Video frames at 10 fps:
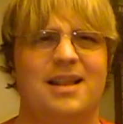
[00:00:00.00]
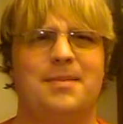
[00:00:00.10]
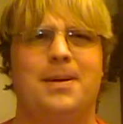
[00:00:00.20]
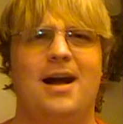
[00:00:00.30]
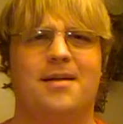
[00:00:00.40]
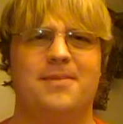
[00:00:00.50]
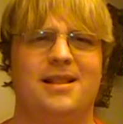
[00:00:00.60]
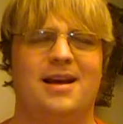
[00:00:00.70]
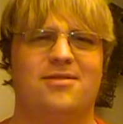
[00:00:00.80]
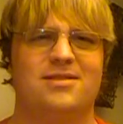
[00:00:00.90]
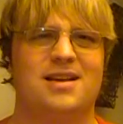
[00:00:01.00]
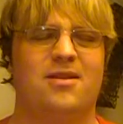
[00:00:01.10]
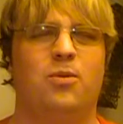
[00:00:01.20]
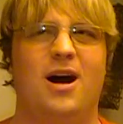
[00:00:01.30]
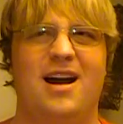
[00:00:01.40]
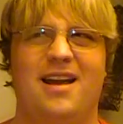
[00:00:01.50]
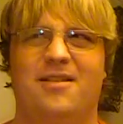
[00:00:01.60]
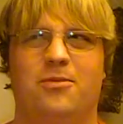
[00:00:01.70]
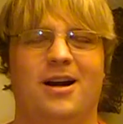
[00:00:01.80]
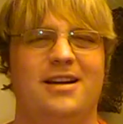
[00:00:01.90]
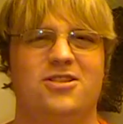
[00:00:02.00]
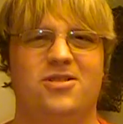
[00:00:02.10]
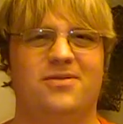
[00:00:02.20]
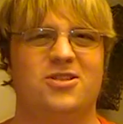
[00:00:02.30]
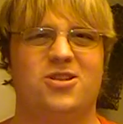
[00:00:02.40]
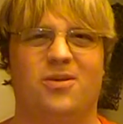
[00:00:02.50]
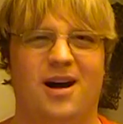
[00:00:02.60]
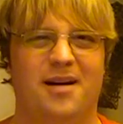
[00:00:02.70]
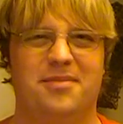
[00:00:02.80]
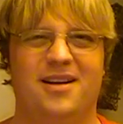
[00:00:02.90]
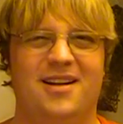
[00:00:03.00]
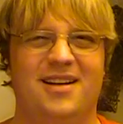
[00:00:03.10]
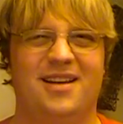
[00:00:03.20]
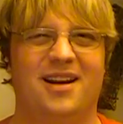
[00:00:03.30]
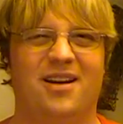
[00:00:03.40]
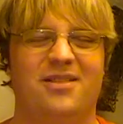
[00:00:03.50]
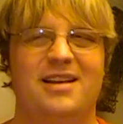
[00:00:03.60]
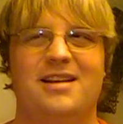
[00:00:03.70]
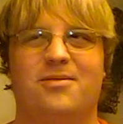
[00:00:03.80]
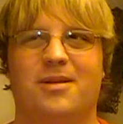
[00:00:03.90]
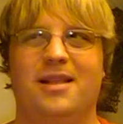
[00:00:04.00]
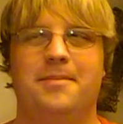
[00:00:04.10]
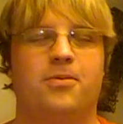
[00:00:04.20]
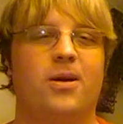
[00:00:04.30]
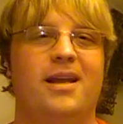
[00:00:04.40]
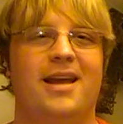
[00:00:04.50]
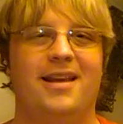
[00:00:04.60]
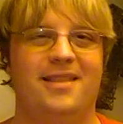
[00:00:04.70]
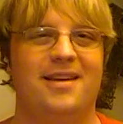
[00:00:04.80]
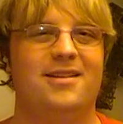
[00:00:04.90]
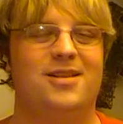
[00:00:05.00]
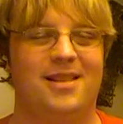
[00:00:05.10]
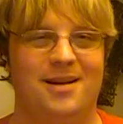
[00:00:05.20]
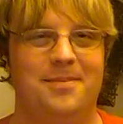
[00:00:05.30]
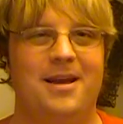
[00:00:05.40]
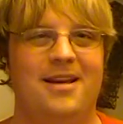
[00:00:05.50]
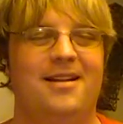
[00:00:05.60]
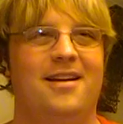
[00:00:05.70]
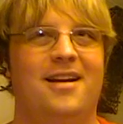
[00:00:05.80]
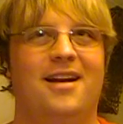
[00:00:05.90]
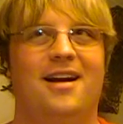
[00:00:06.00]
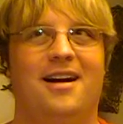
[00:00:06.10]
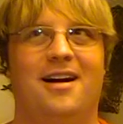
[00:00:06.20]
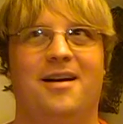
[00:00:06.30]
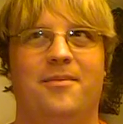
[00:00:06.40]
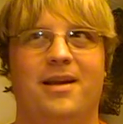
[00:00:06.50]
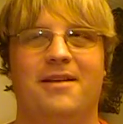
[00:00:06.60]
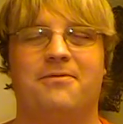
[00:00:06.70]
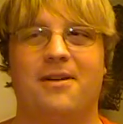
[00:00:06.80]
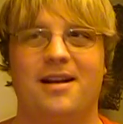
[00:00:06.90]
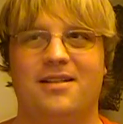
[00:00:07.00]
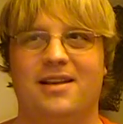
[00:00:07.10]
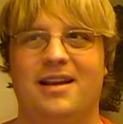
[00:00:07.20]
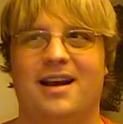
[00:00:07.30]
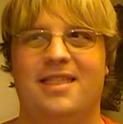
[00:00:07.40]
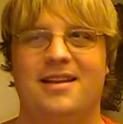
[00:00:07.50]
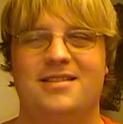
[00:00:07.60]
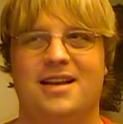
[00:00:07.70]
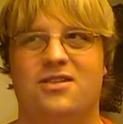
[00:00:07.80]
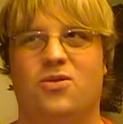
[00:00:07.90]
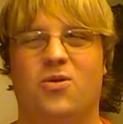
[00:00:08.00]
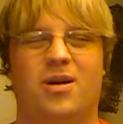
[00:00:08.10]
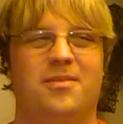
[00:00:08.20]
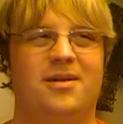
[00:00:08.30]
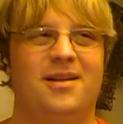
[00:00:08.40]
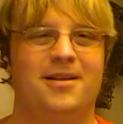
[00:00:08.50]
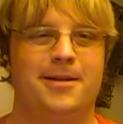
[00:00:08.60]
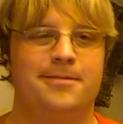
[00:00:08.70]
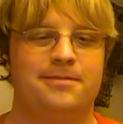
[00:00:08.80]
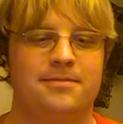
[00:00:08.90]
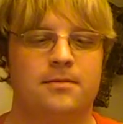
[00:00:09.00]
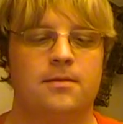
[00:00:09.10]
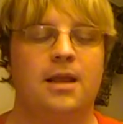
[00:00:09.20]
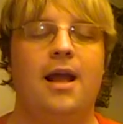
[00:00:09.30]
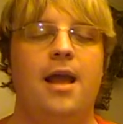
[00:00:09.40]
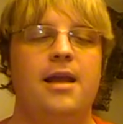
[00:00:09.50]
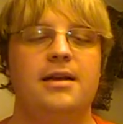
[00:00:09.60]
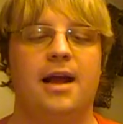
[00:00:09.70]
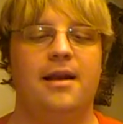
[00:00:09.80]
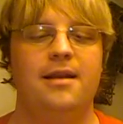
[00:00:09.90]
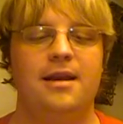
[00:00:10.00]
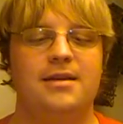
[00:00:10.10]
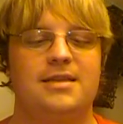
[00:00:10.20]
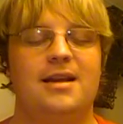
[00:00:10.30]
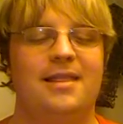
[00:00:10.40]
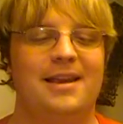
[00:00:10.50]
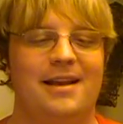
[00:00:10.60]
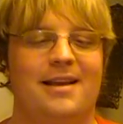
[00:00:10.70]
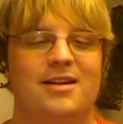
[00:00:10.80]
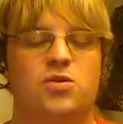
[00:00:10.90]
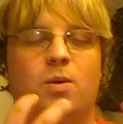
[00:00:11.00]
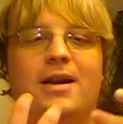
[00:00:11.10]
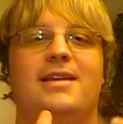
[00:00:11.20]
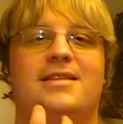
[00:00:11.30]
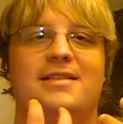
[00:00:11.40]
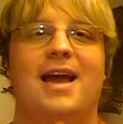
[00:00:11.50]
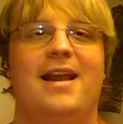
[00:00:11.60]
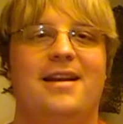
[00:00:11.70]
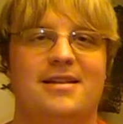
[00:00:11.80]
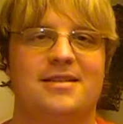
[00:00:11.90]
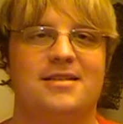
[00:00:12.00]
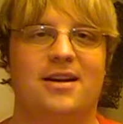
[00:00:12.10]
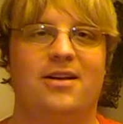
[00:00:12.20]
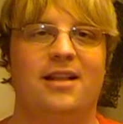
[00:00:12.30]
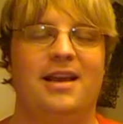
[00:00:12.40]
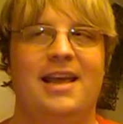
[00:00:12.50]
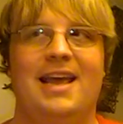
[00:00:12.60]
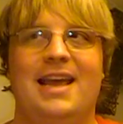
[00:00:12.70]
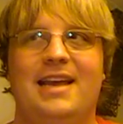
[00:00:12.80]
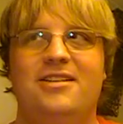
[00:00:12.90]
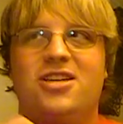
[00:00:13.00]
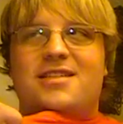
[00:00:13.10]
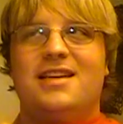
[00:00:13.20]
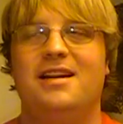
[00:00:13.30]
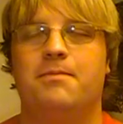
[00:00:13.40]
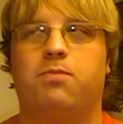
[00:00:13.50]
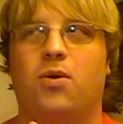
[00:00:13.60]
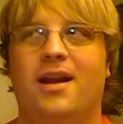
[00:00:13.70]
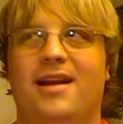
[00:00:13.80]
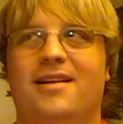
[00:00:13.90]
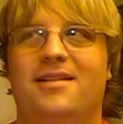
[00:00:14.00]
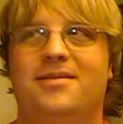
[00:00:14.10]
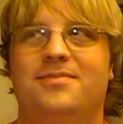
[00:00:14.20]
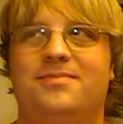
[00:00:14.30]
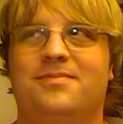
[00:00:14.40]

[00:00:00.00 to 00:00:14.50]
Bachmann. That was like, why did you even show up? You know, they didn't really bring anything to the debate. And frankly, I think Santorum, it's nothing against what he said necessarily. He just didn't bring